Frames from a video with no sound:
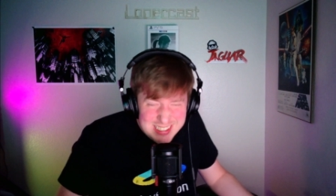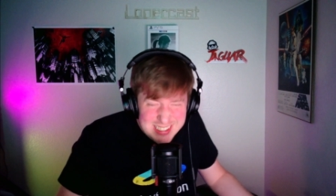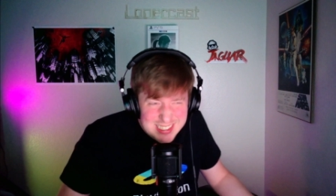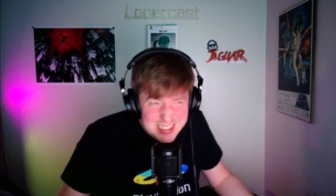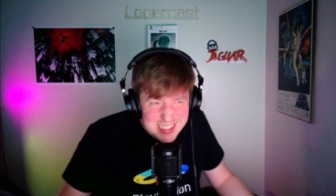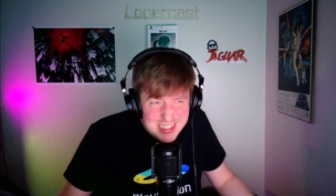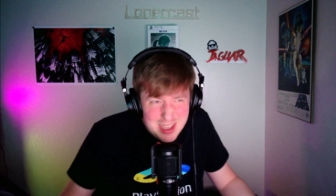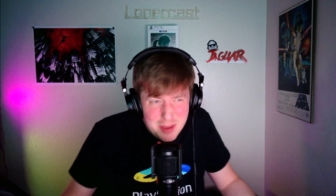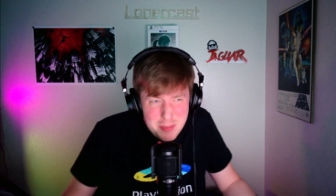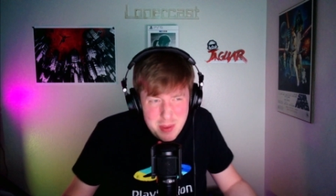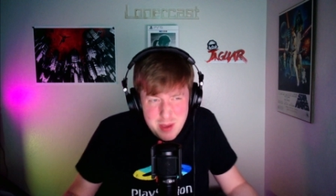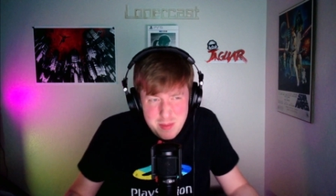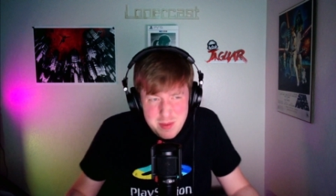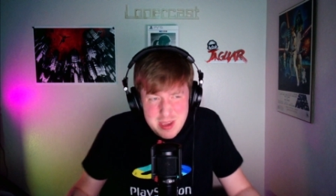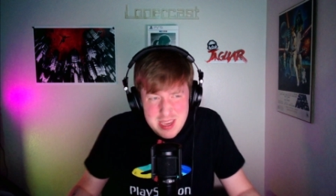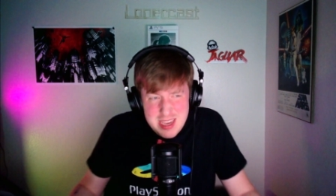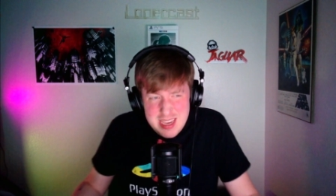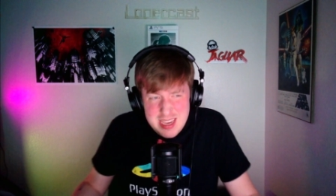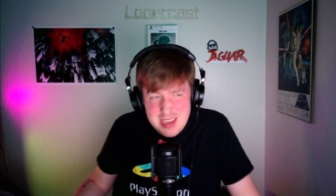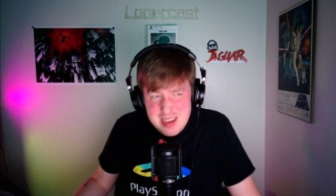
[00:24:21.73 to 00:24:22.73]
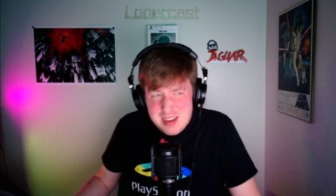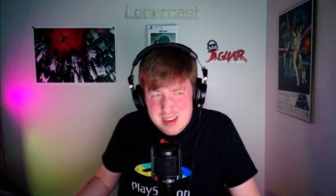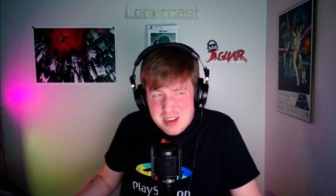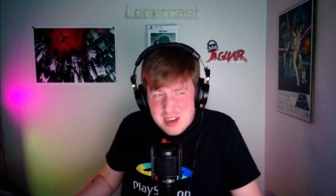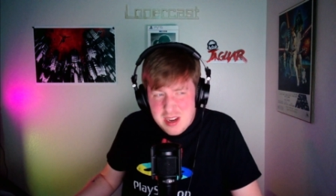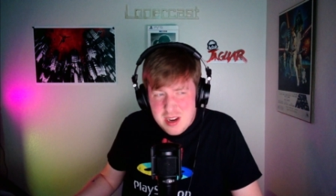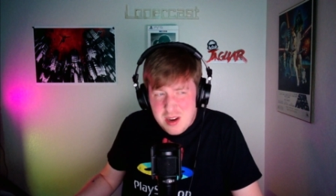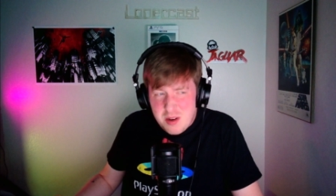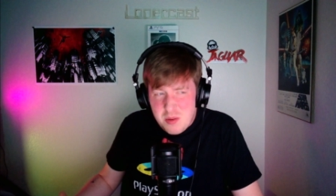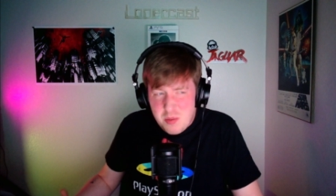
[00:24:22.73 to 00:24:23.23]
that maybe
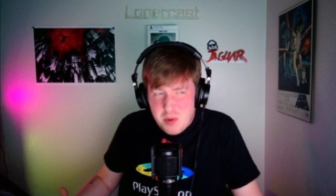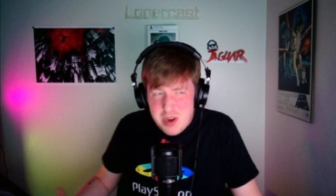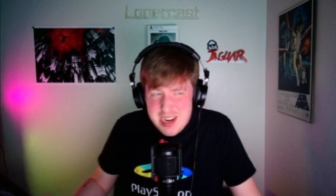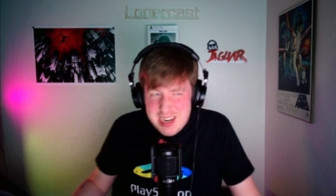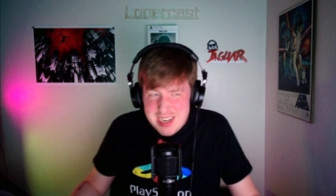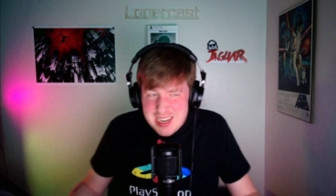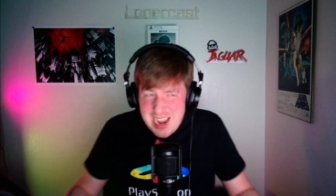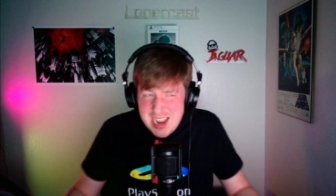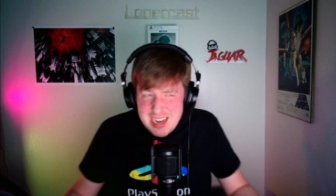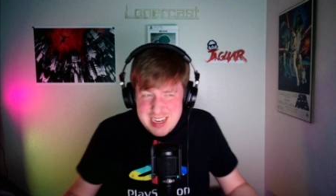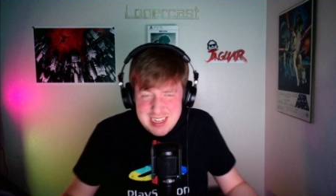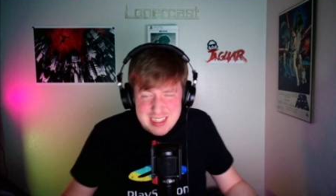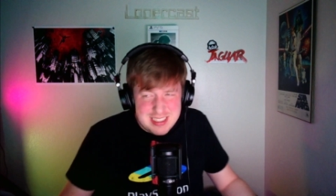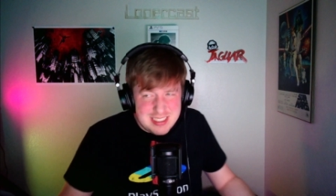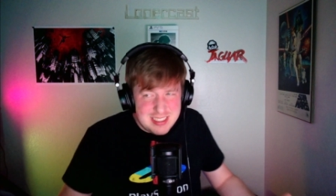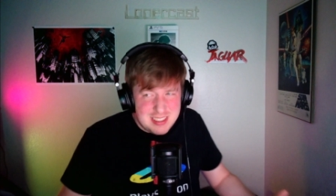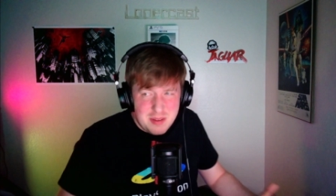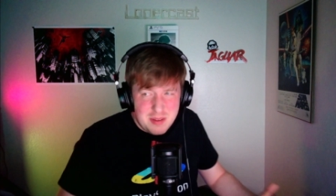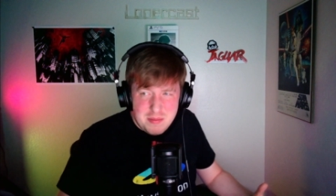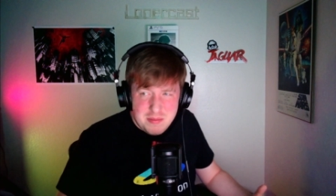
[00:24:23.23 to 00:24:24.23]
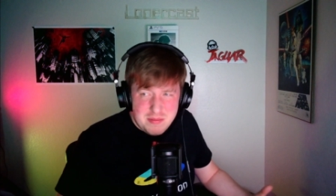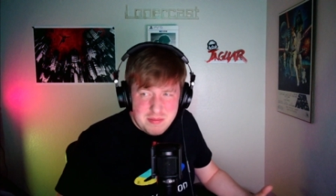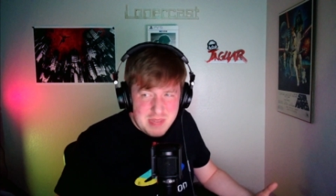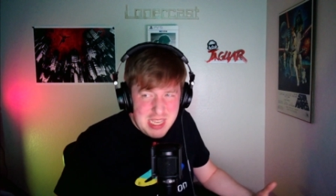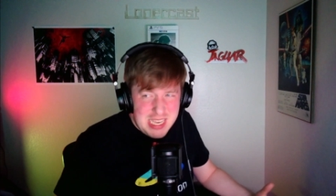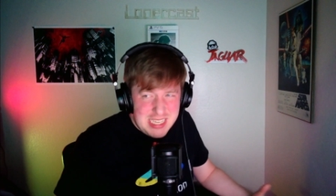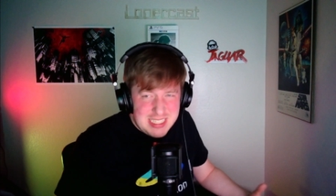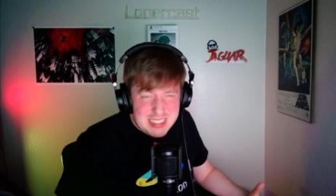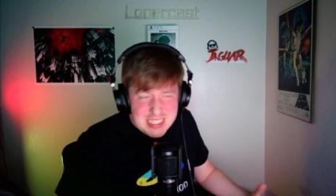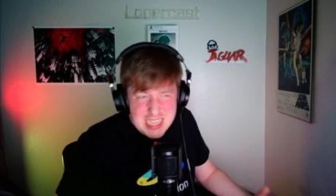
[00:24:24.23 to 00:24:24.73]
reignited some
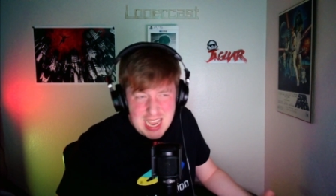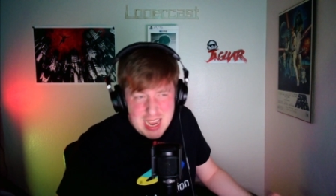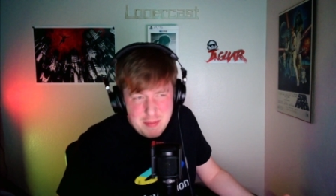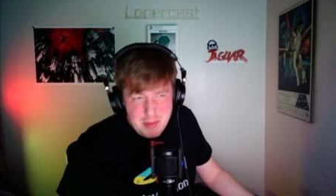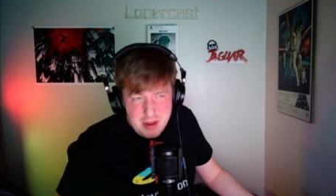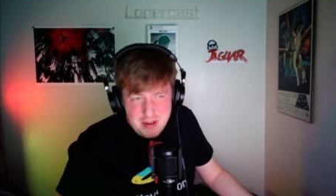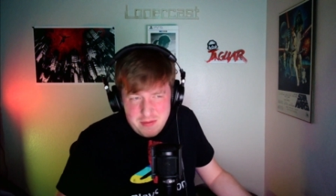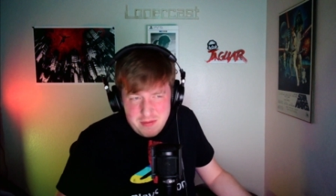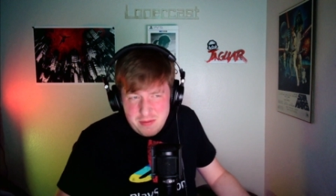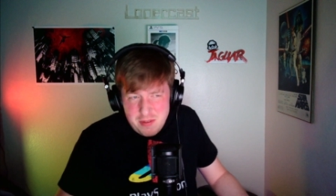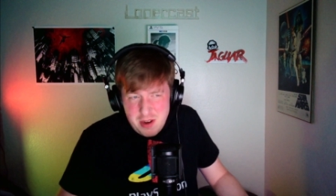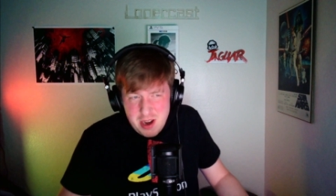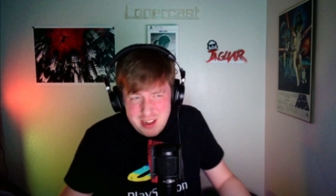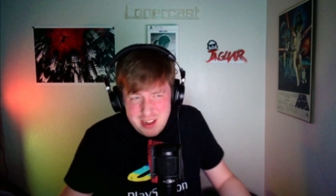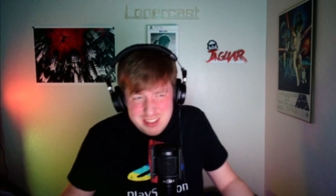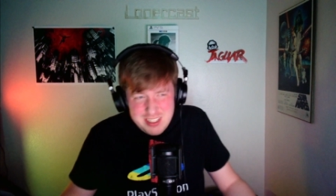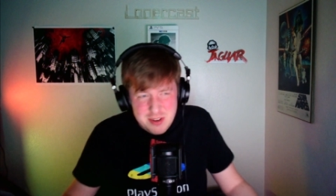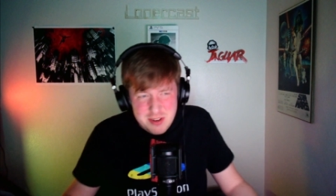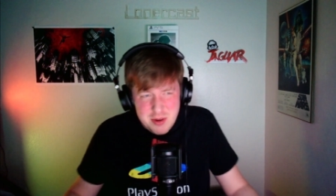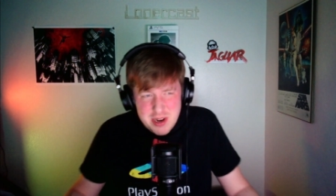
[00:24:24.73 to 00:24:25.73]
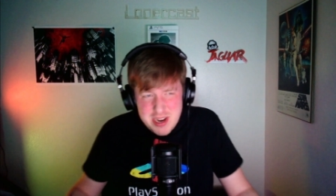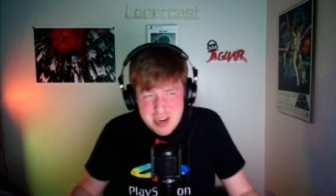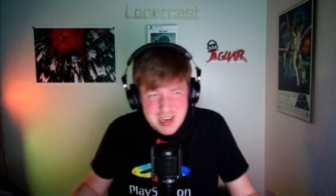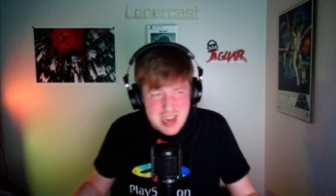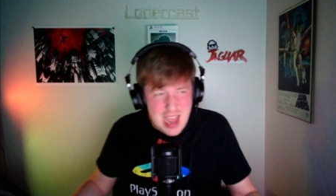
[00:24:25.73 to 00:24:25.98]
excitement for Elden Ring.